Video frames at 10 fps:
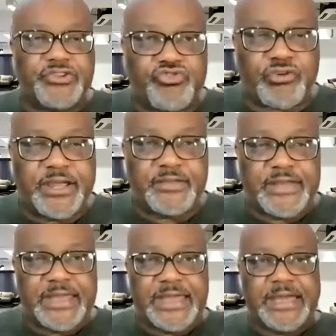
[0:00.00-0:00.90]
a drink
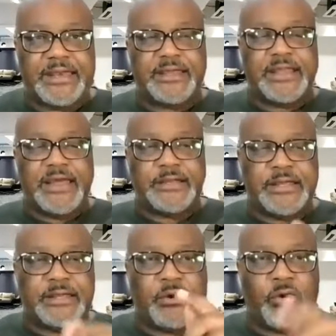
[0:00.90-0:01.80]
they had in, in,
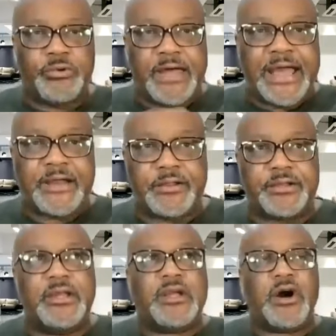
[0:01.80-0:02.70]
in Old
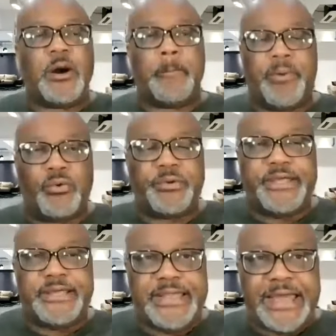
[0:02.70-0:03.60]
Ireland called bony
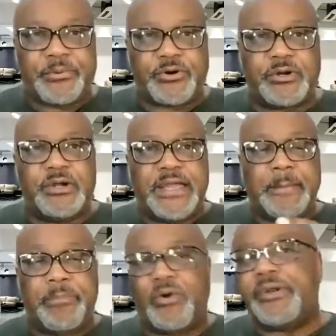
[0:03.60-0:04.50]
Clabber.
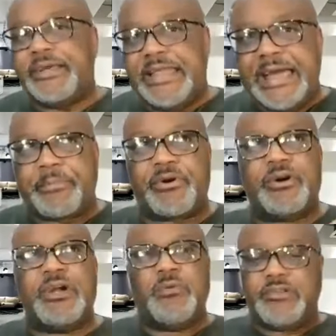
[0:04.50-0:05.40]
And bony
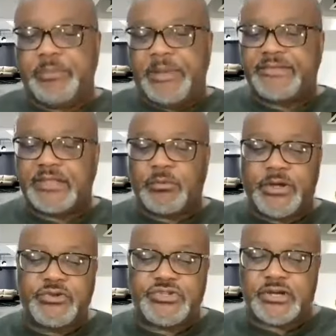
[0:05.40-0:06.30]
Clabber was basically where
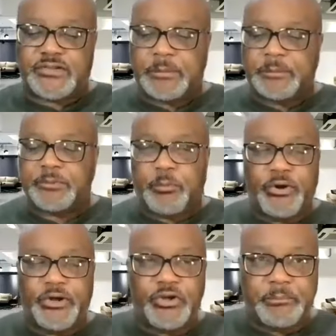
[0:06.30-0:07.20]
you took some
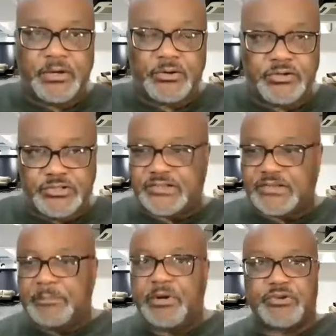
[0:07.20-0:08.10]
spoiled milk, you took
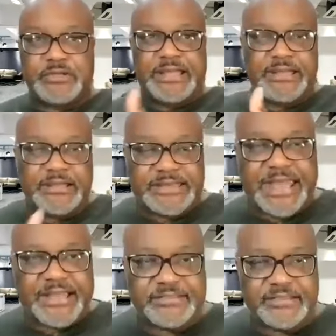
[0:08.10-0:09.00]
some milk, you let it get
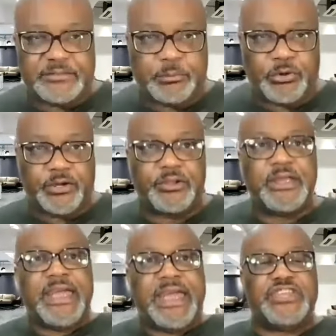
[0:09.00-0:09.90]
nasty and spoiled,
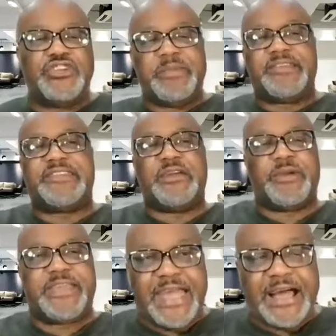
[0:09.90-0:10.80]
and you mixed it
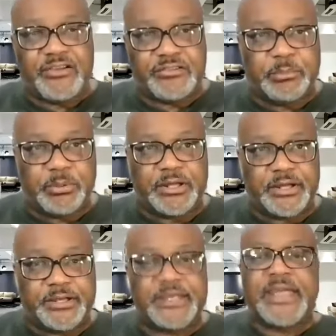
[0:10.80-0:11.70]
with cow's
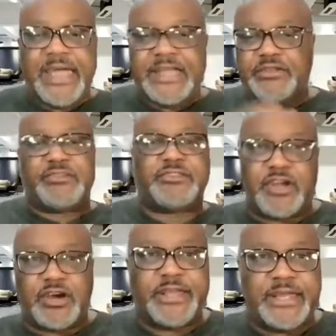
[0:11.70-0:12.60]
blood and you
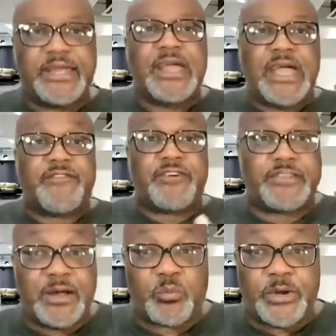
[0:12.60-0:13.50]
stirred it. And for
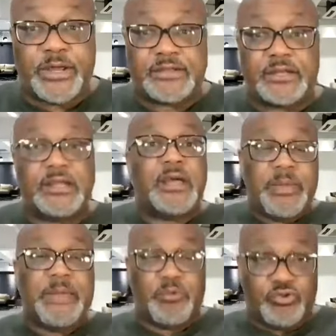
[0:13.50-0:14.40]
some reason,
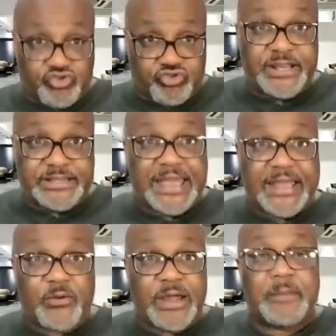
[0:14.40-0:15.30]
people drank
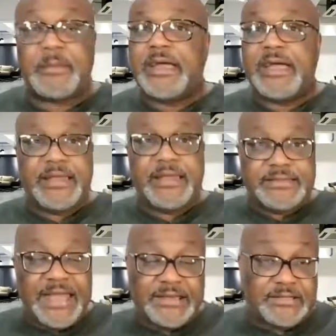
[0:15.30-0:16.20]
that crap
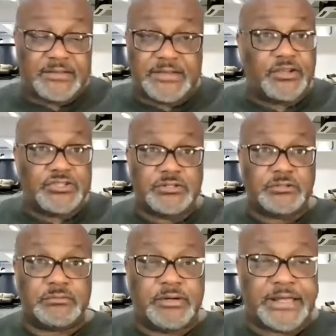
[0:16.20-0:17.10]
that just tells
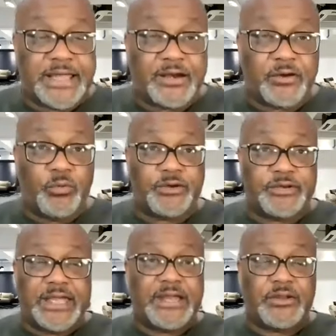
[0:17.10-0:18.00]
you what kind of weird
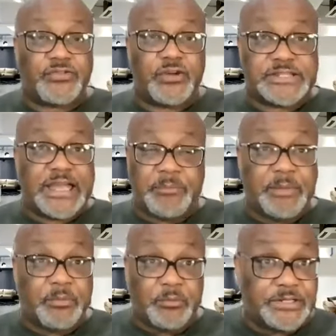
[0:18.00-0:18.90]
Neanderthal type
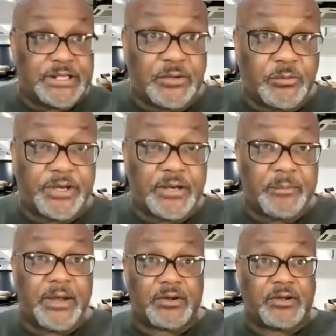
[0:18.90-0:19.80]
people we're dealing with in
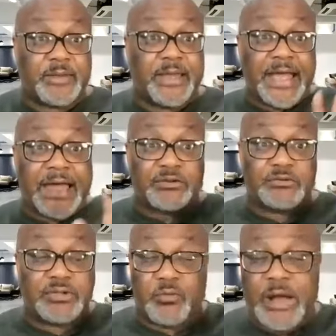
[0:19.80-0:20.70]
America, right? I
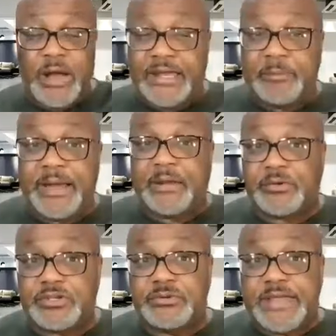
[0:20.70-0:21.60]
don't know why anybody
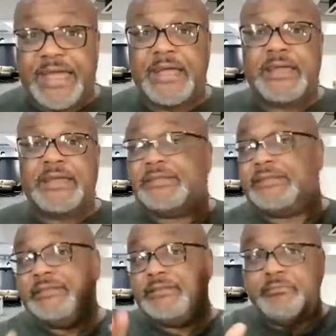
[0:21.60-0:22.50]
would do that,
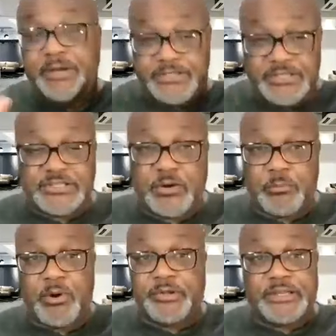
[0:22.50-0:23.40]
but just know
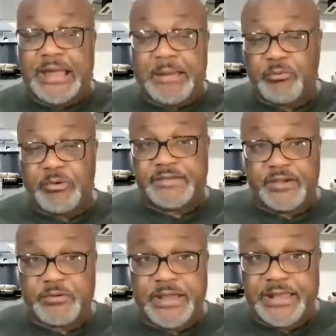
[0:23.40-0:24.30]
Bony Clabber wasn't
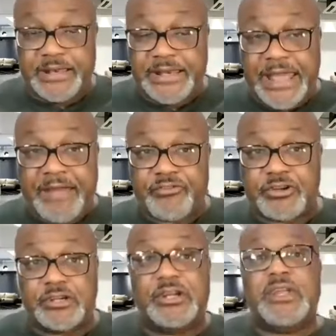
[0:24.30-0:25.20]
created in Africa.